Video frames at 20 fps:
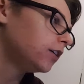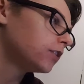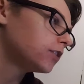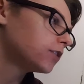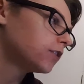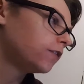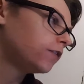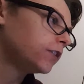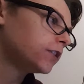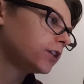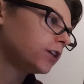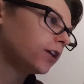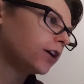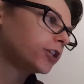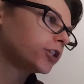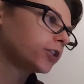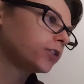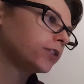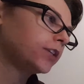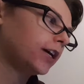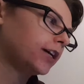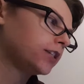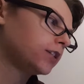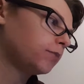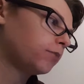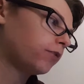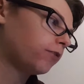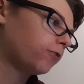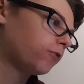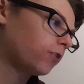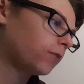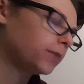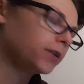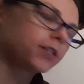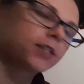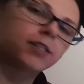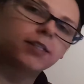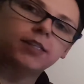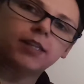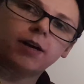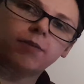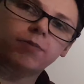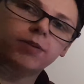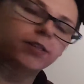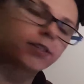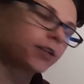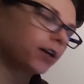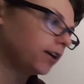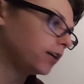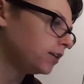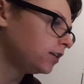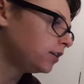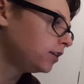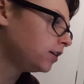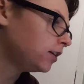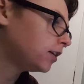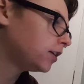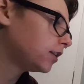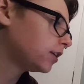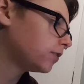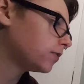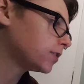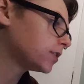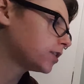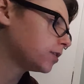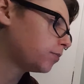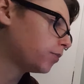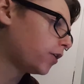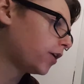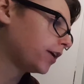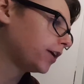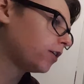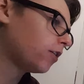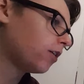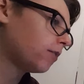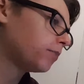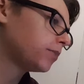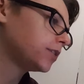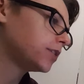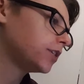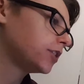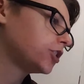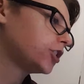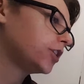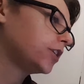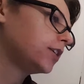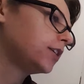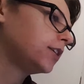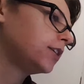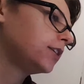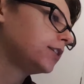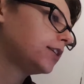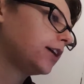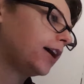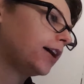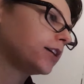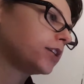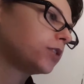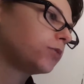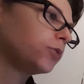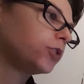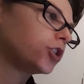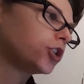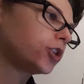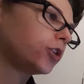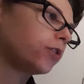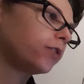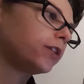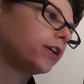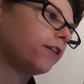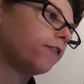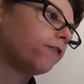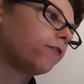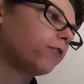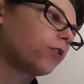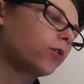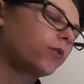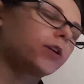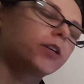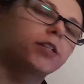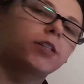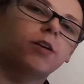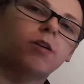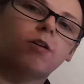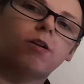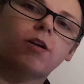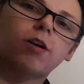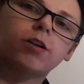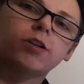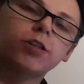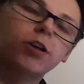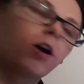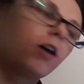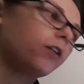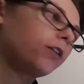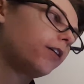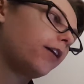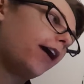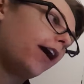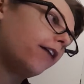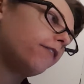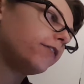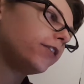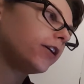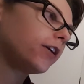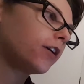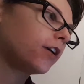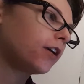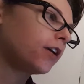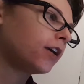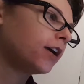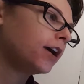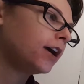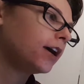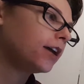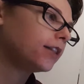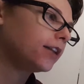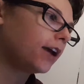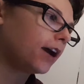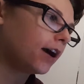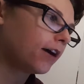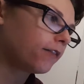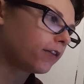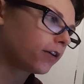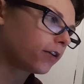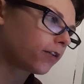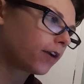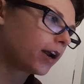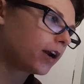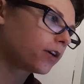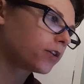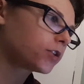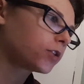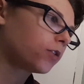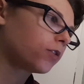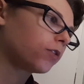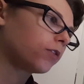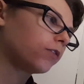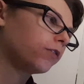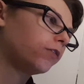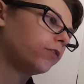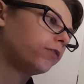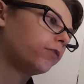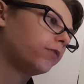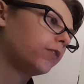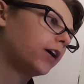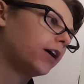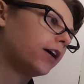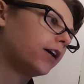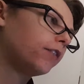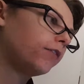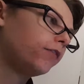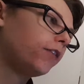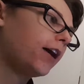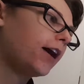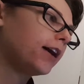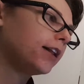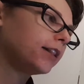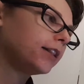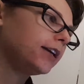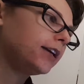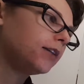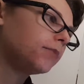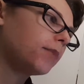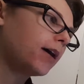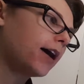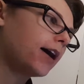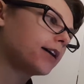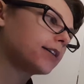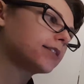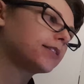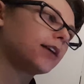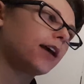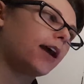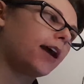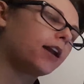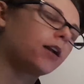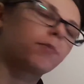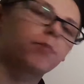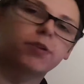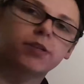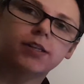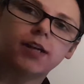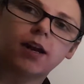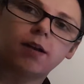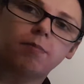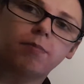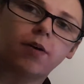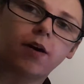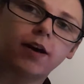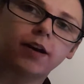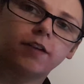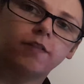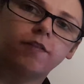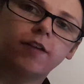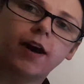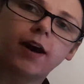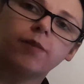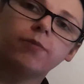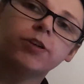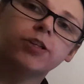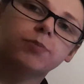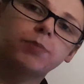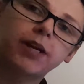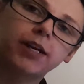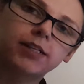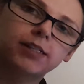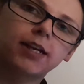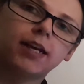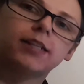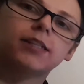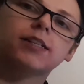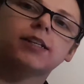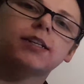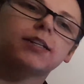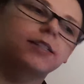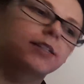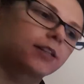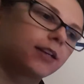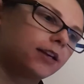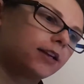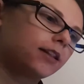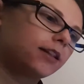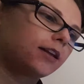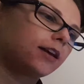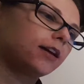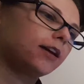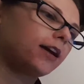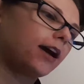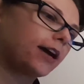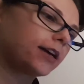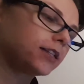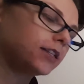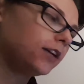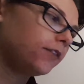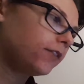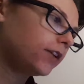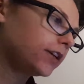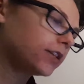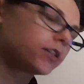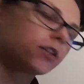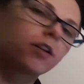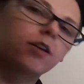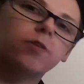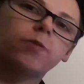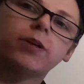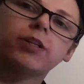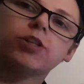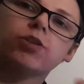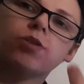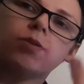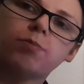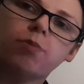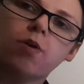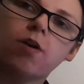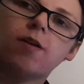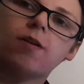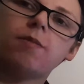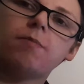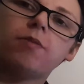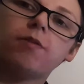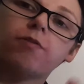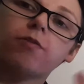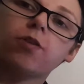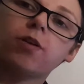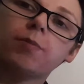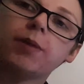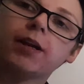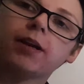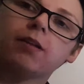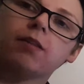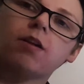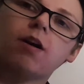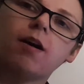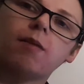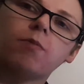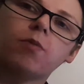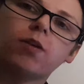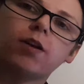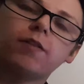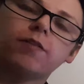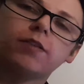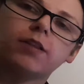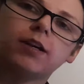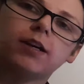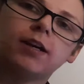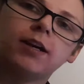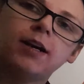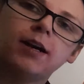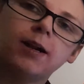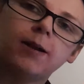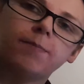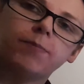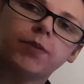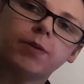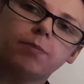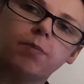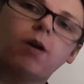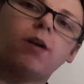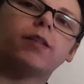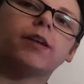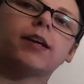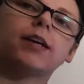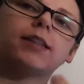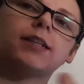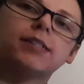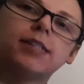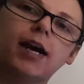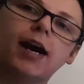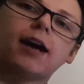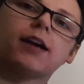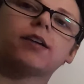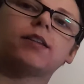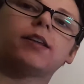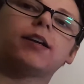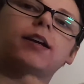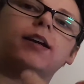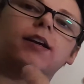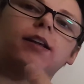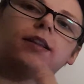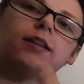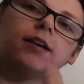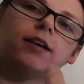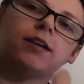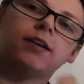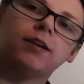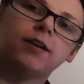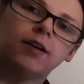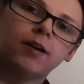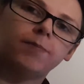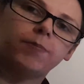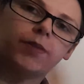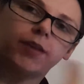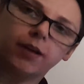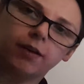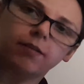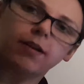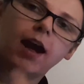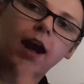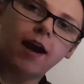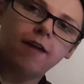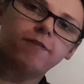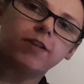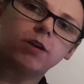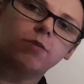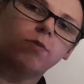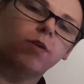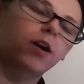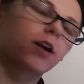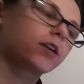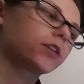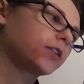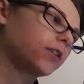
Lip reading: So physiological tests and performances that were done, there was the body composition test, which showed that forwards are taller, heavier, they have a greater total fat, lean mass, and a percent body fat, which makes sense because in the activities, they're the ones who are performing a lot more of the mauling and the tackling and the heavy work.